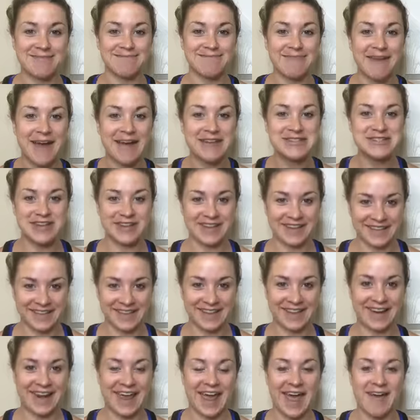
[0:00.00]
magic
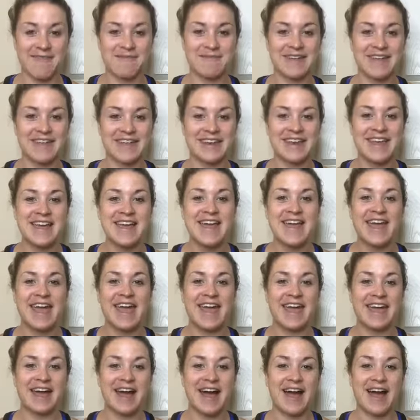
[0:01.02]
is going to happen
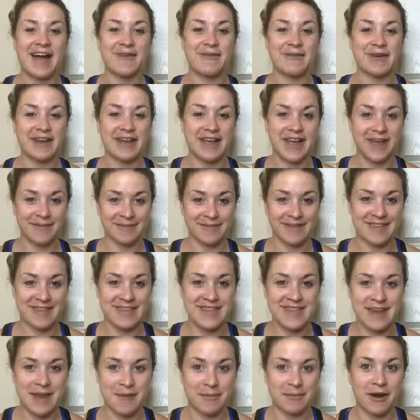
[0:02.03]
uh, when it comes to
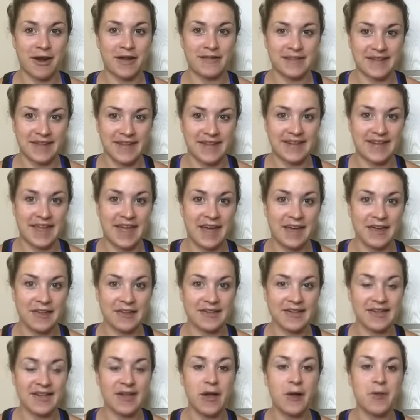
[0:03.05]
the number on the scale.
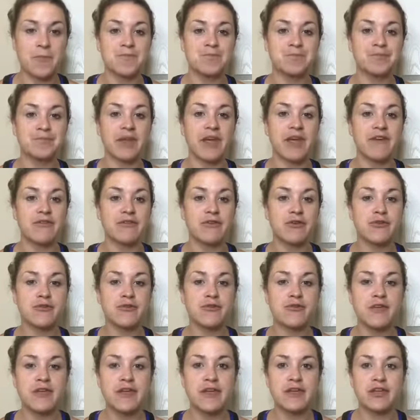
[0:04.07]
So, if you
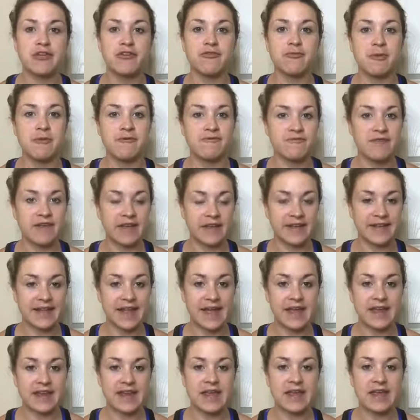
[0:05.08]
feel like you've been
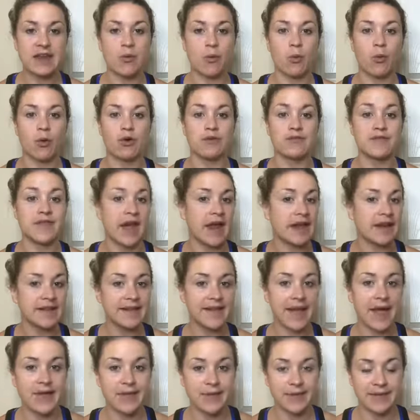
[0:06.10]
fixated or that
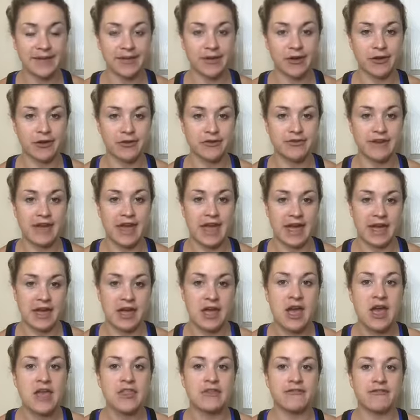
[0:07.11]
is how you start your
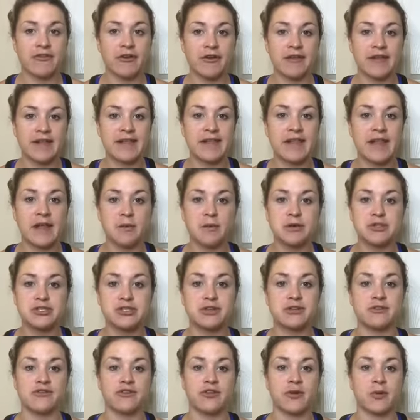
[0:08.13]
day, the first thing that I
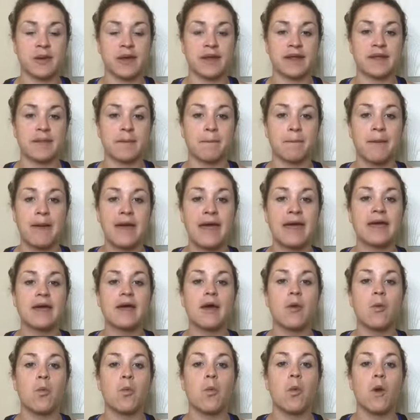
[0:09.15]
want you to do is
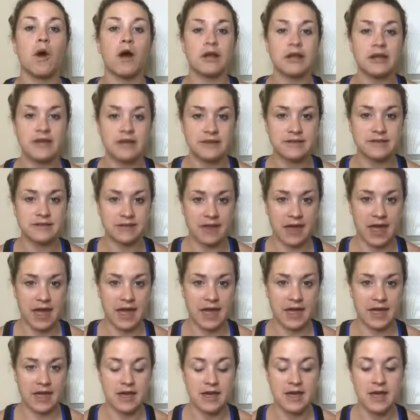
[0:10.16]
pick one
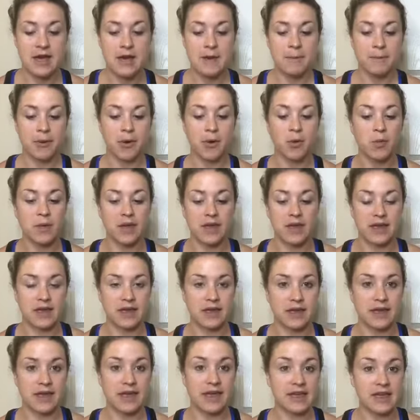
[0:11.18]
day per
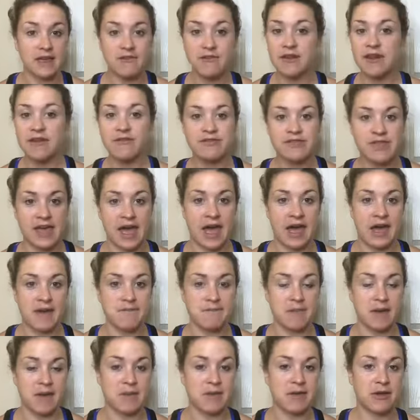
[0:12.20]
week, even if that,
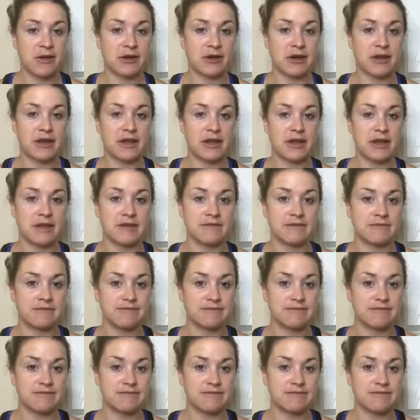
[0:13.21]
maybe you're gonna,